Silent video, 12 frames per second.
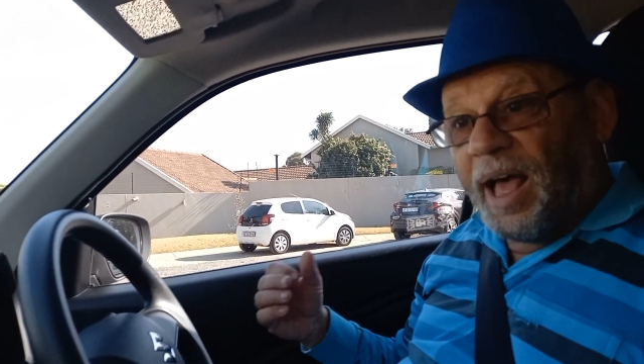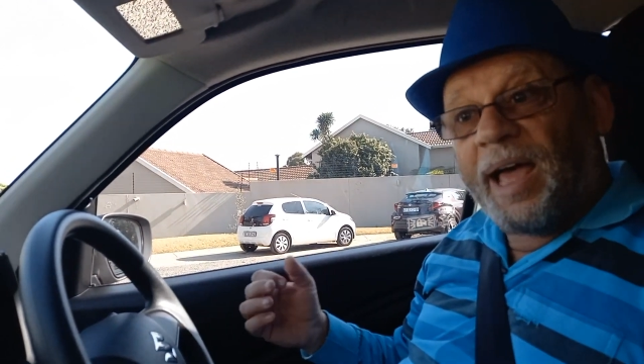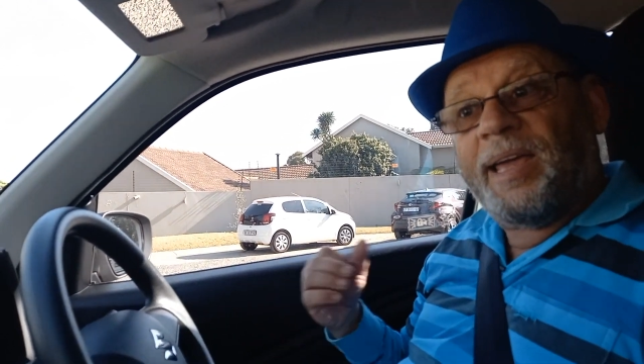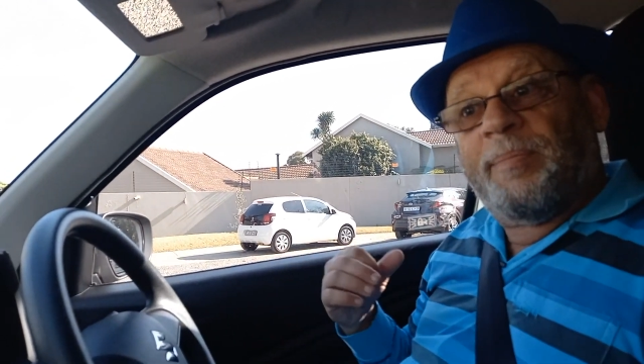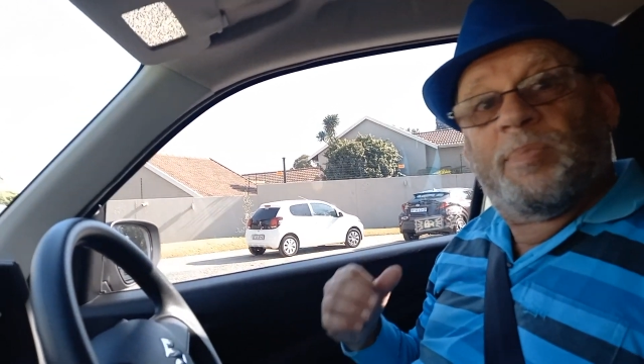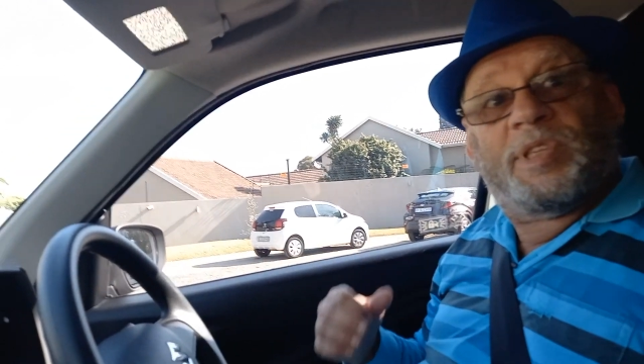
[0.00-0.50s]

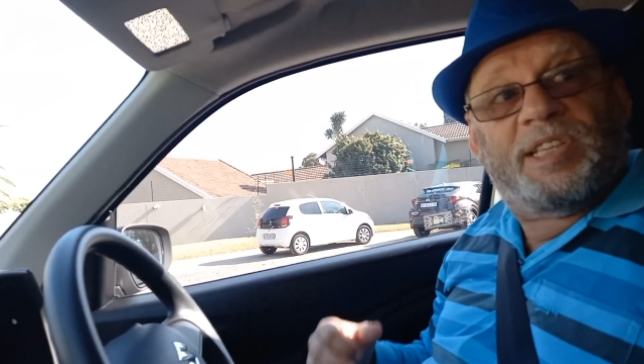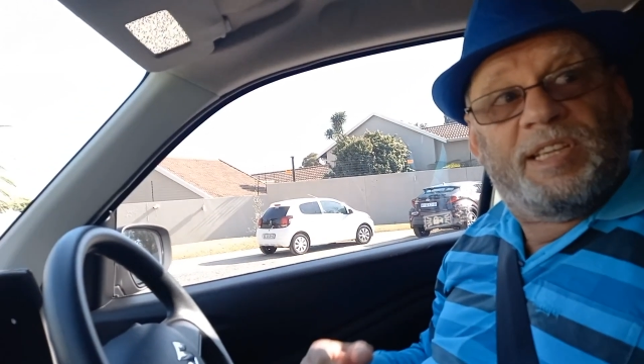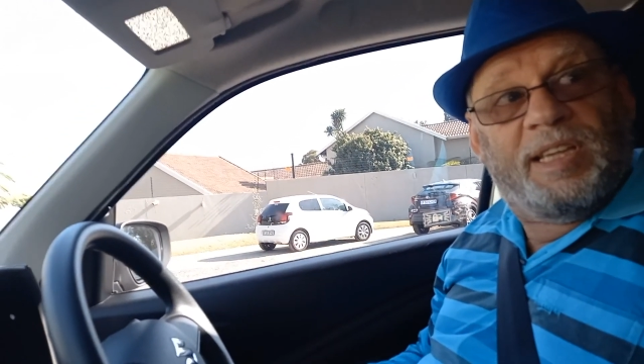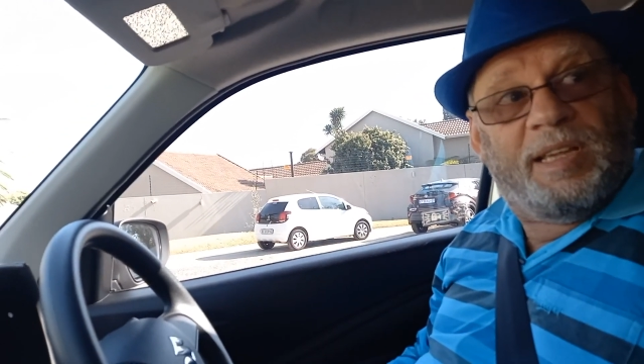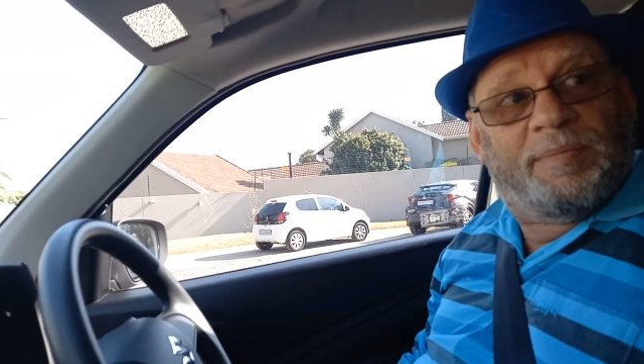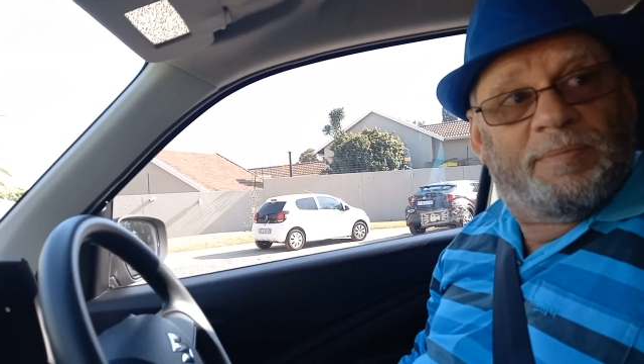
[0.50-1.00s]

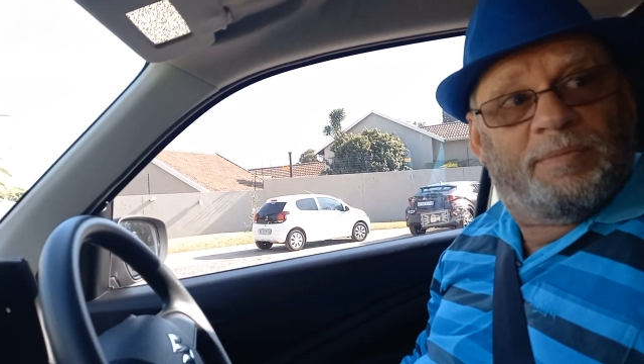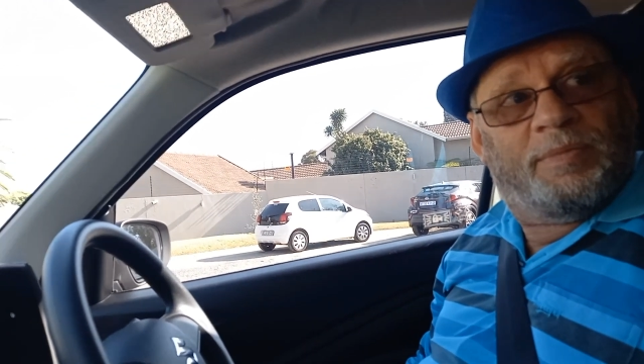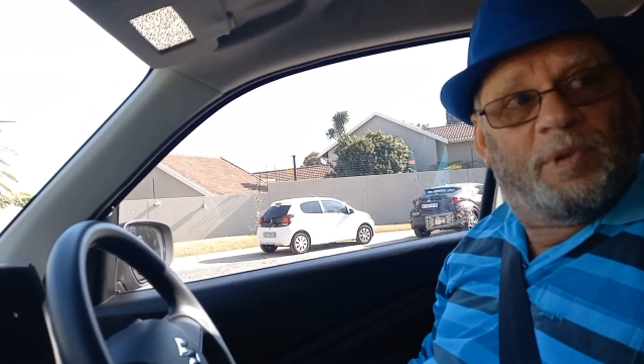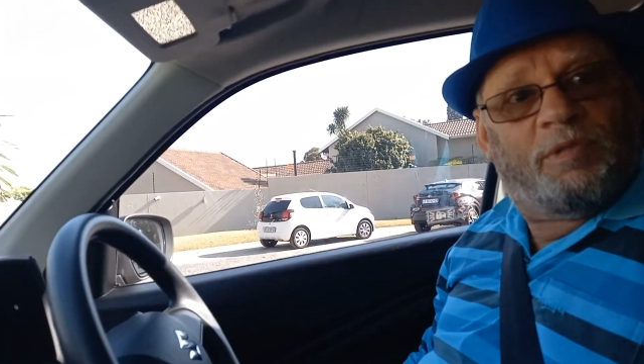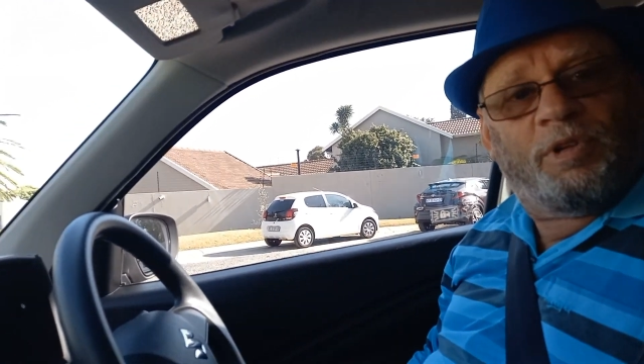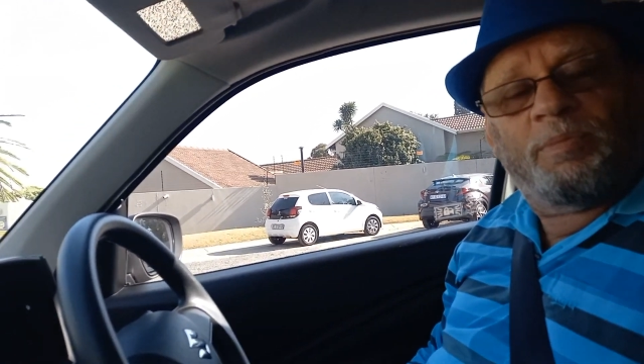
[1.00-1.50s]
AMT
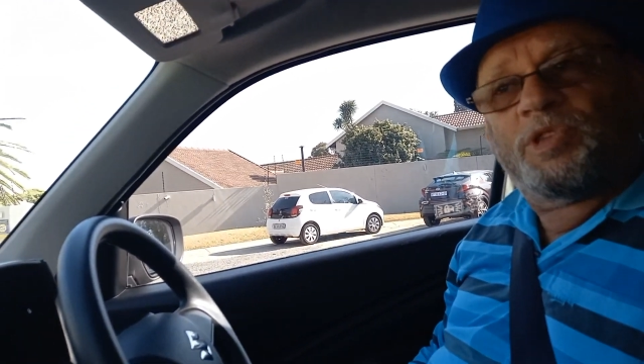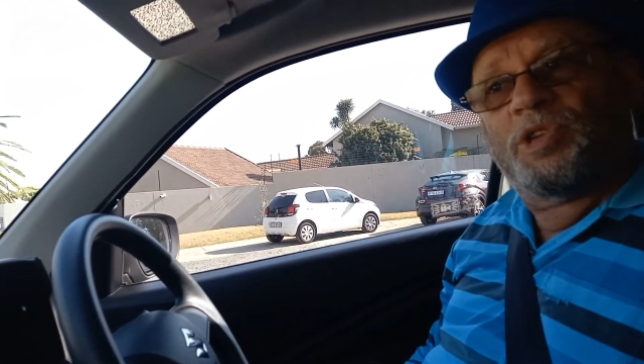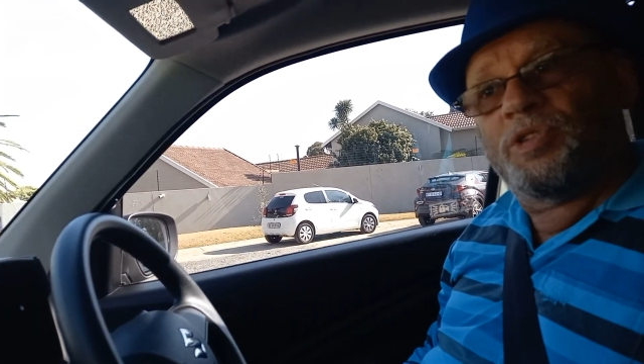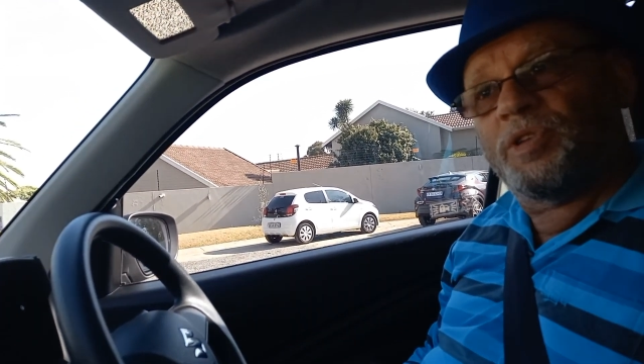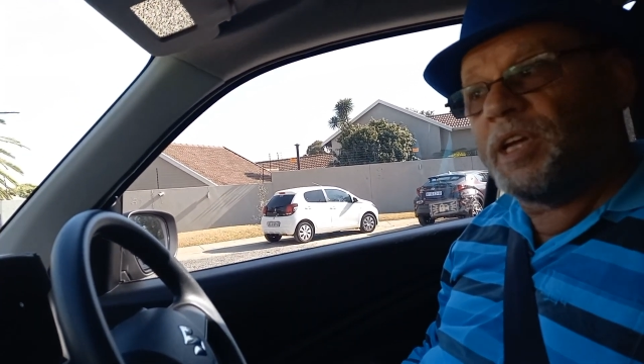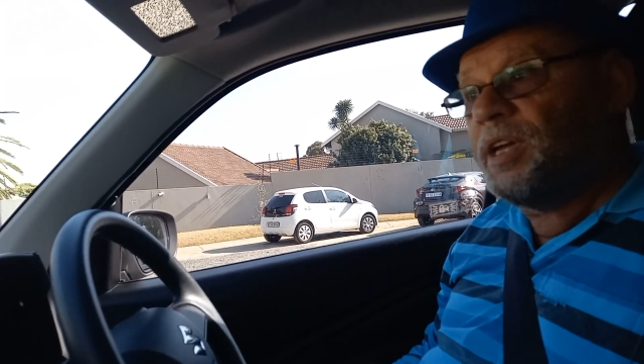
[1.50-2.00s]
from
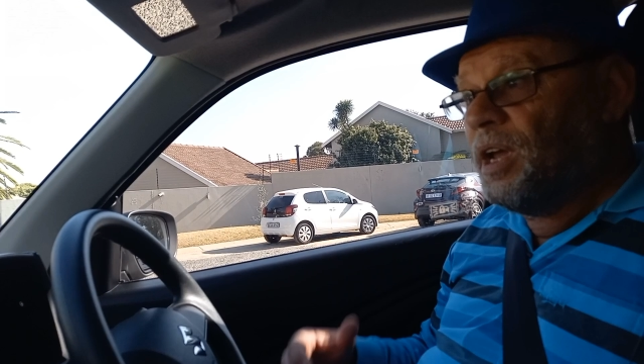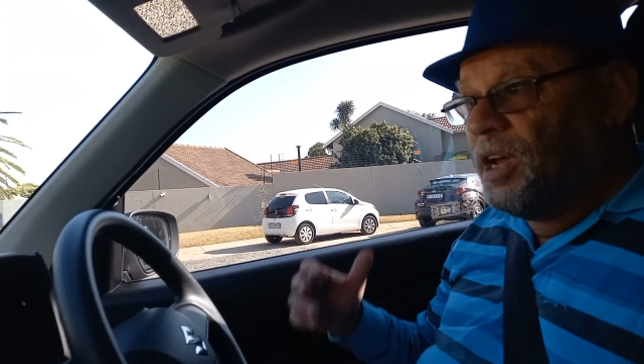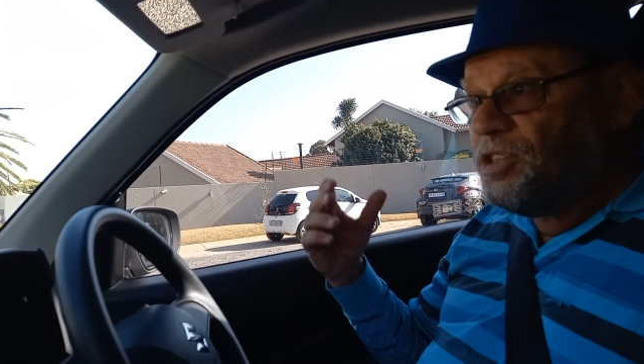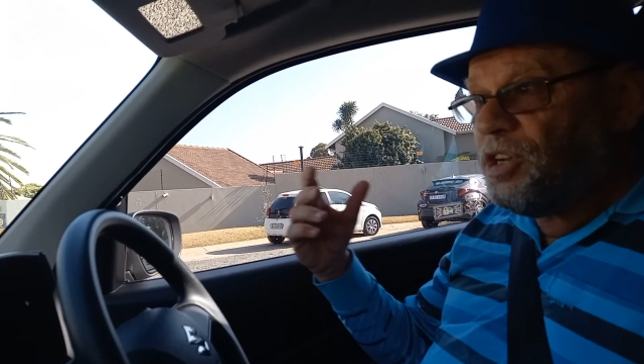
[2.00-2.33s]
Suzuki.